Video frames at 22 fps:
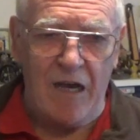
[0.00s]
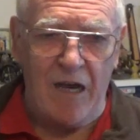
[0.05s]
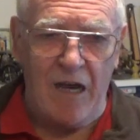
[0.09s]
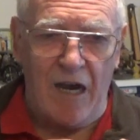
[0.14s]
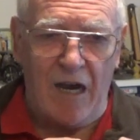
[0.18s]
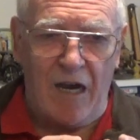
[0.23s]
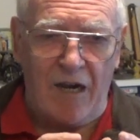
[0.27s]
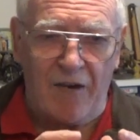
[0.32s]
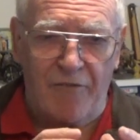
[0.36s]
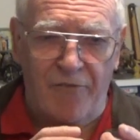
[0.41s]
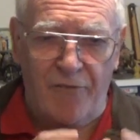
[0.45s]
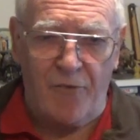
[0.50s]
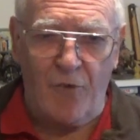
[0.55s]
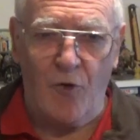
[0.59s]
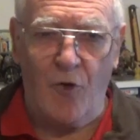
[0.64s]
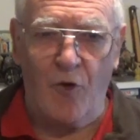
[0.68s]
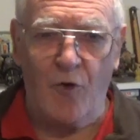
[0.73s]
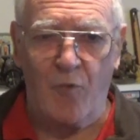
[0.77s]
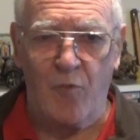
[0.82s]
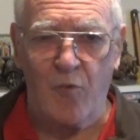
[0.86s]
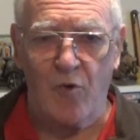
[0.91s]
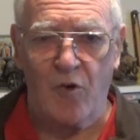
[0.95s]
are
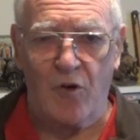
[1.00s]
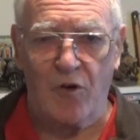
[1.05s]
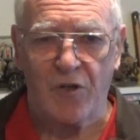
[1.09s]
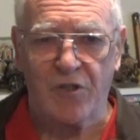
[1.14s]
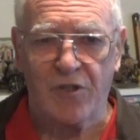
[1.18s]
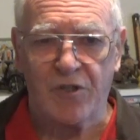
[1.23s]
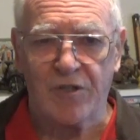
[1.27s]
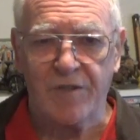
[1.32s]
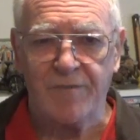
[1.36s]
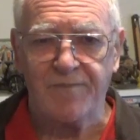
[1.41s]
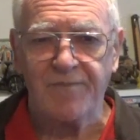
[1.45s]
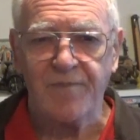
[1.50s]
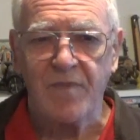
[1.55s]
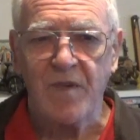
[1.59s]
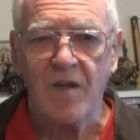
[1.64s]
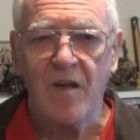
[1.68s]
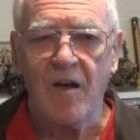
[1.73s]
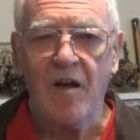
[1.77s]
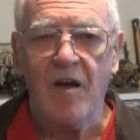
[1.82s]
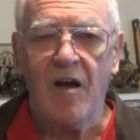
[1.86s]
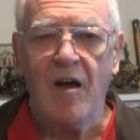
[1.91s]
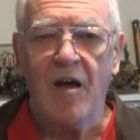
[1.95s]
4 words,
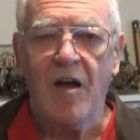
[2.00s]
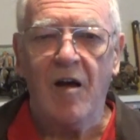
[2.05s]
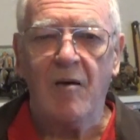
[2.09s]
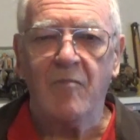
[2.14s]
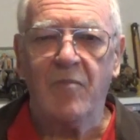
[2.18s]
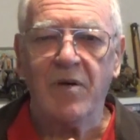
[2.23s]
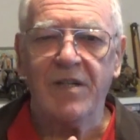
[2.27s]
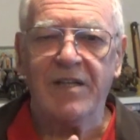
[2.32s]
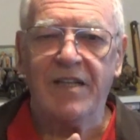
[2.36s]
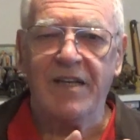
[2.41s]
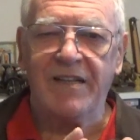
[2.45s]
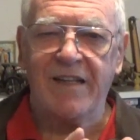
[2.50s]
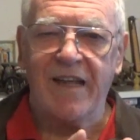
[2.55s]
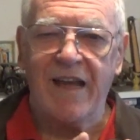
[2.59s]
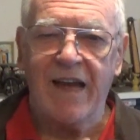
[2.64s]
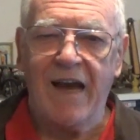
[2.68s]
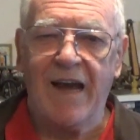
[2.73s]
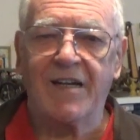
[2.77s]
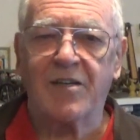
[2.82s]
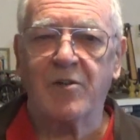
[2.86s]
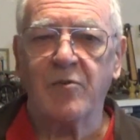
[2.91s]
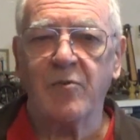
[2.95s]
but that
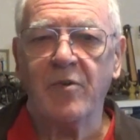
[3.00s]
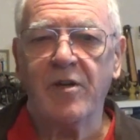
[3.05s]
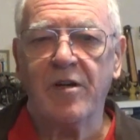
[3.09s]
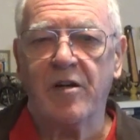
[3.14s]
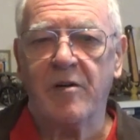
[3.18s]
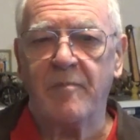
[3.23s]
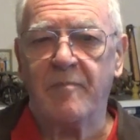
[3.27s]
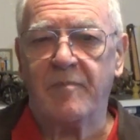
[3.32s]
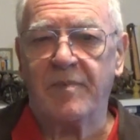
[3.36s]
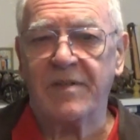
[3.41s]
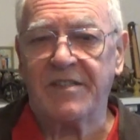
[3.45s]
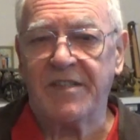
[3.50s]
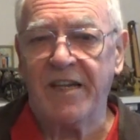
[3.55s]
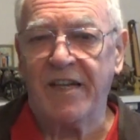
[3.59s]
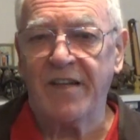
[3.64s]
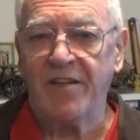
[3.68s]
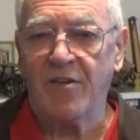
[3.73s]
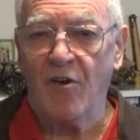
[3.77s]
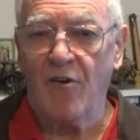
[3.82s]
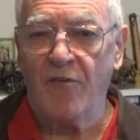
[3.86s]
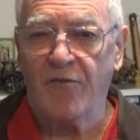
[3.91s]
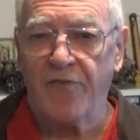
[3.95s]
they actually
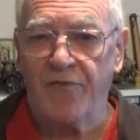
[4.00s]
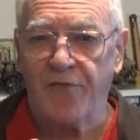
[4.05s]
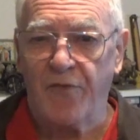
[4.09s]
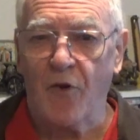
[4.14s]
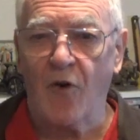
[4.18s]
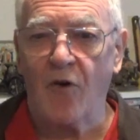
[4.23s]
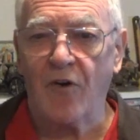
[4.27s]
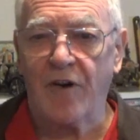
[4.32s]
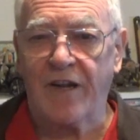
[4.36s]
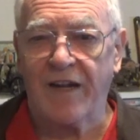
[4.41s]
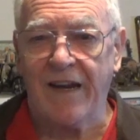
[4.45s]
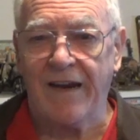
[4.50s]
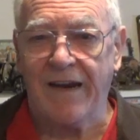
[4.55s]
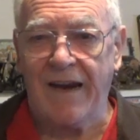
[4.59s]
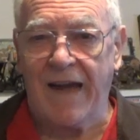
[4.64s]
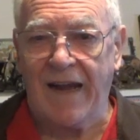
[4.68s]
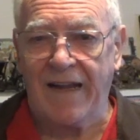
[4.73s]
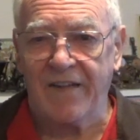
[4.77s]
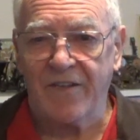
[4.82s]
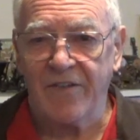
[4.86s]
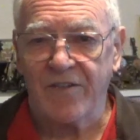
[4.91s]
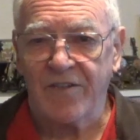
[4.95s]
represent 4
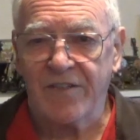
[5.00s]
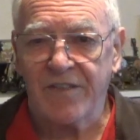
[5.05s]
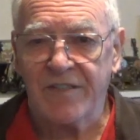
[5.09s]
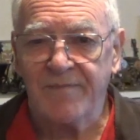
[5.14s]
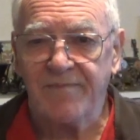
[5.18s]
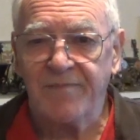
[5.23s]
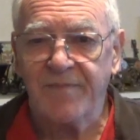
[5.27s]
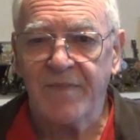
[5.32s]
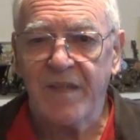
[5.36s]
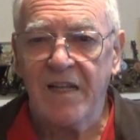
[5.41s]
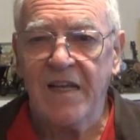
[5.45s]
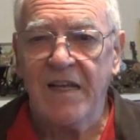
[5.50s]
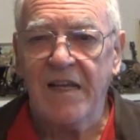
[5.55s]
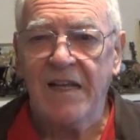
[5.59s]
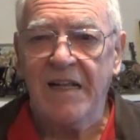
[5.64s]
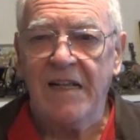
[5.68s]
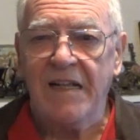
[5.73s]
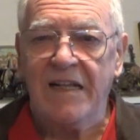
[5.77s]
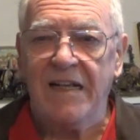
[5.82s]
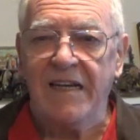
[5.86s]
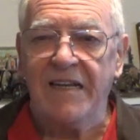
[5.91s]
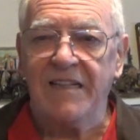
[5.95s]
characters.
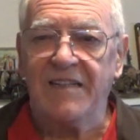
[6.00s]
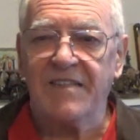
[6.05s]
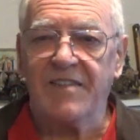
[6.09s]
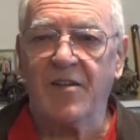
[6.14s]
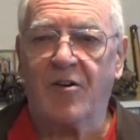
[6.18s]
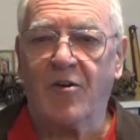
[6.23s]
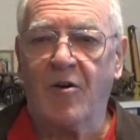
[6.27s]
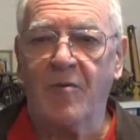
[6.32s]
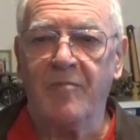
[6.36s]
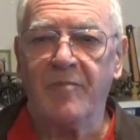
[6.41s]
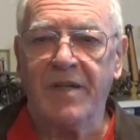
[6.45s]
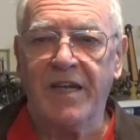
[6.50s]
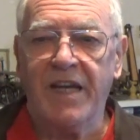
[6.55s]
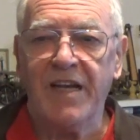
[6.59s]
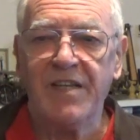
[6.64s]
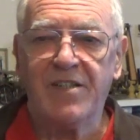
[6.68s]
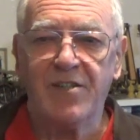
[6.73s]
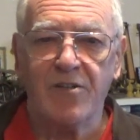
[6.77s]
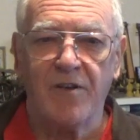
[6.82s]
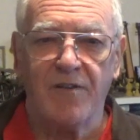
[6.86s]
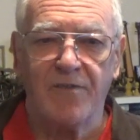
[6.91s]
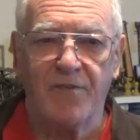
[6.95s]
It is a
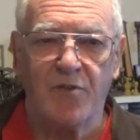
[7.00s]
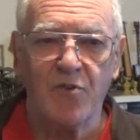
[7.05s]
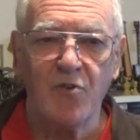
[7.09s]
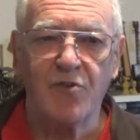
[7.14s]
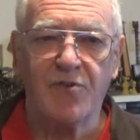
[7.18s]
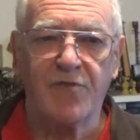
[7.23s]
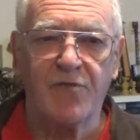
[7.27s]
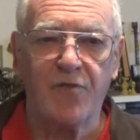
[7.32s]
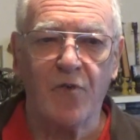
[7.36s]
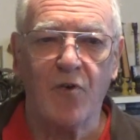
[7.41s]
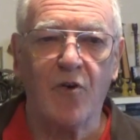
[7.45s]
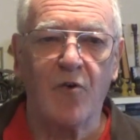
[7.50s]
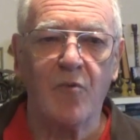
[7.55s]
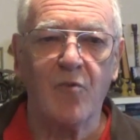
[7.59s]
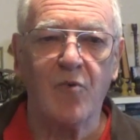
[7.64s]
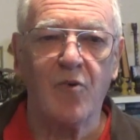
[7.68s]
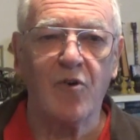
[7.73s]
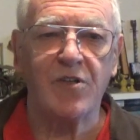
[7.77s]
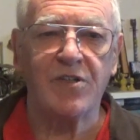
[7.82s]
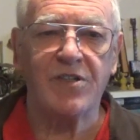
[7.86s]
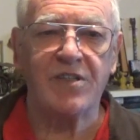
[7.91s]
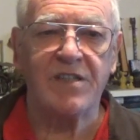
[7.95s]
combination of those 4
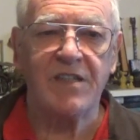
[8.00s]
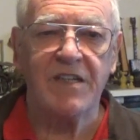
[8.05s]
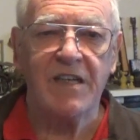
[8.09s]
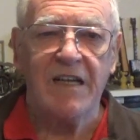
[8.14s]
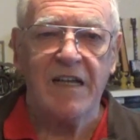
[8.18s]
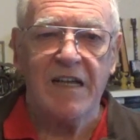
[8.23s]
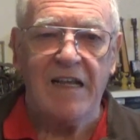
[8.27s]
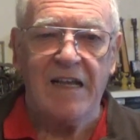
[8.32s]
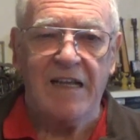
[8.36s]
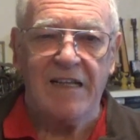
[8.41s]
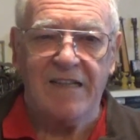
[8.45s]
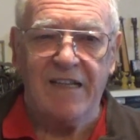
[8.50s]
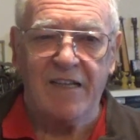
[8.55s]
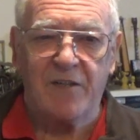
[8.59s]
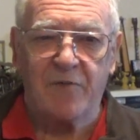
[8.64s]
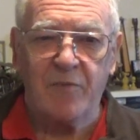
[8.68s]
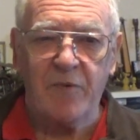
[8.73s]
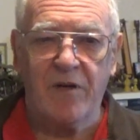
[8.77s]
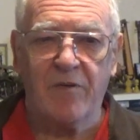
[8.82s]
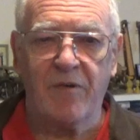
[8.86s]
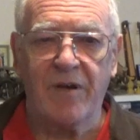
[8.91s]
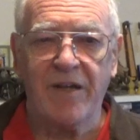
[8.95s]
words that
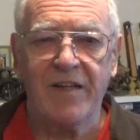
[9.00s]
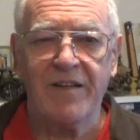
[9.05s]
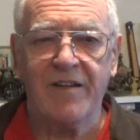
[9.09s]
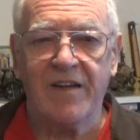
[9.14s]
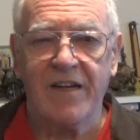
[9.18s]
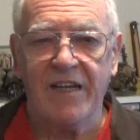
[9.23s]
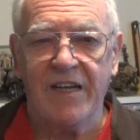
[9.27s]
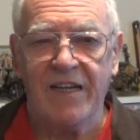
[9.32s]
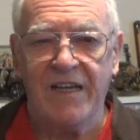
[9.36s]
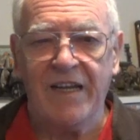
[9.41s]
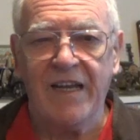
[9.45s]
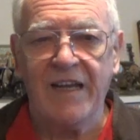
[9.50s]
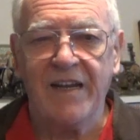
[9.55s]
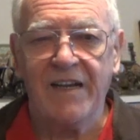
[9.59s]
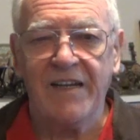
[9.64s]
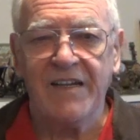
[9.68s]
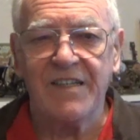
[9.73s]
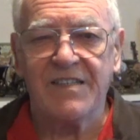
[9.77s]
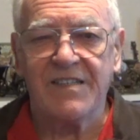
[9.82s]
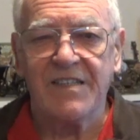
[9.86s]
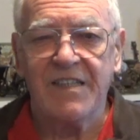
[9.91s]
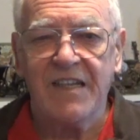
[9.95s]
we render in
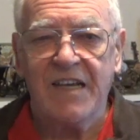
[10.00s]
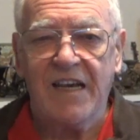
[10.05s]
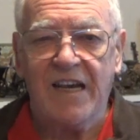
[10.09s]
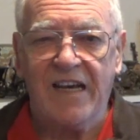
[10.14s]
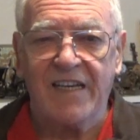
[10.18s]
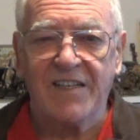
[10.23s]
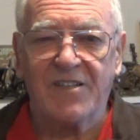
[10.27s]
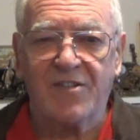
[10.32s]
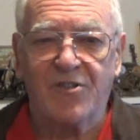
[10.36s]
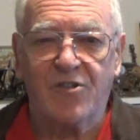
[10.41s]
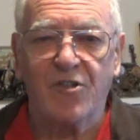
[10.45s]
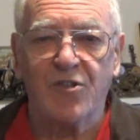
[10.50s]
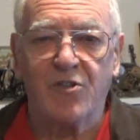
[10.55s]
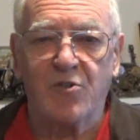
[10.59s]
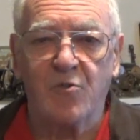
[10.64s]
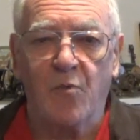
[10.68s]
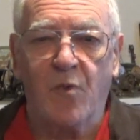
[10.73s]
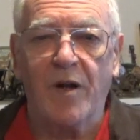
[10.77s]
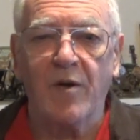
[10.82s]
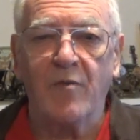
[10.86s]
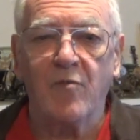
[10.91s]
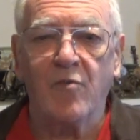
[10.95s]
English as just
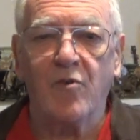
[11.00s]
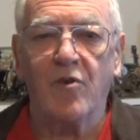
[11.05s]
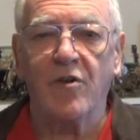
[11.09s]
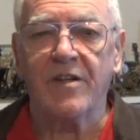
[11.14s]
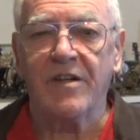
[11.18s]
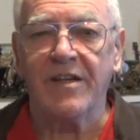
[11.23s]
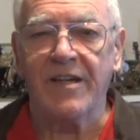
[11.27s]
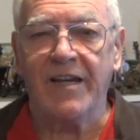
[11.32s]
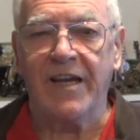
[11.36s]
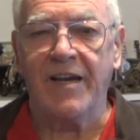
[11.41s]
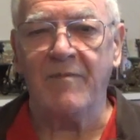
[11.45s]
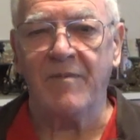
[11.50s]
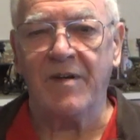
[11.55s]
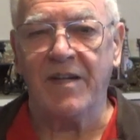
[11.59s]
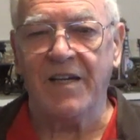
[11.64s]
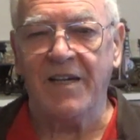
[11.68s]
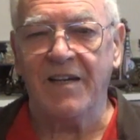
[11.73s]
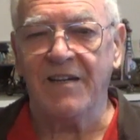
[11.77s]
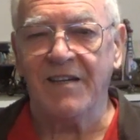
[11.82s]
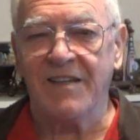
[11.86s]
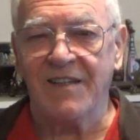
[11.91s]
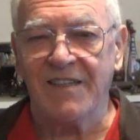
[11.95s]
one word,
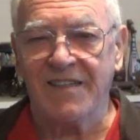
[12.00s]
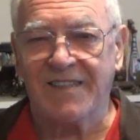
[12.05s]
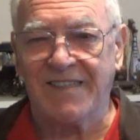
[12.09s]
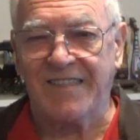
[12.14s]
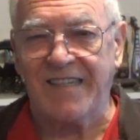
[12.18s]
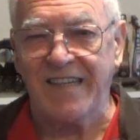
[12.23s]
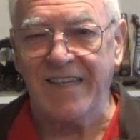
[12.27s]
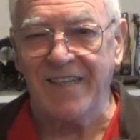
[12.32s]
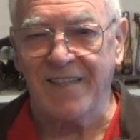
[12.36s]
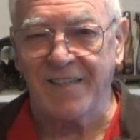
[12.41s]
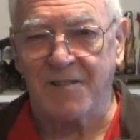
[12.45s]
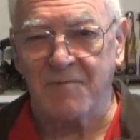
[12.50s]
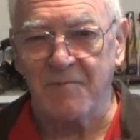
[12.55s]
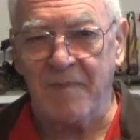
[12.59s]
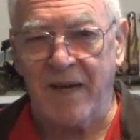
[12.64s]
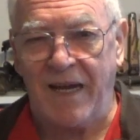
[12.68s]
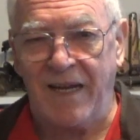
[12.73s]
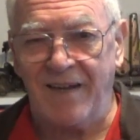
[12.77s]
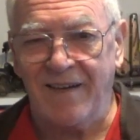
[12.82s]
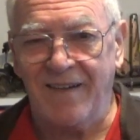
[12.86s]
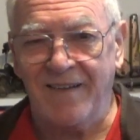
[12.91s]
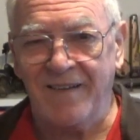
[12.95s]
namely
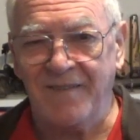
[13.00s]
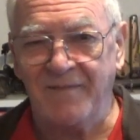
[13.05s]
salesman.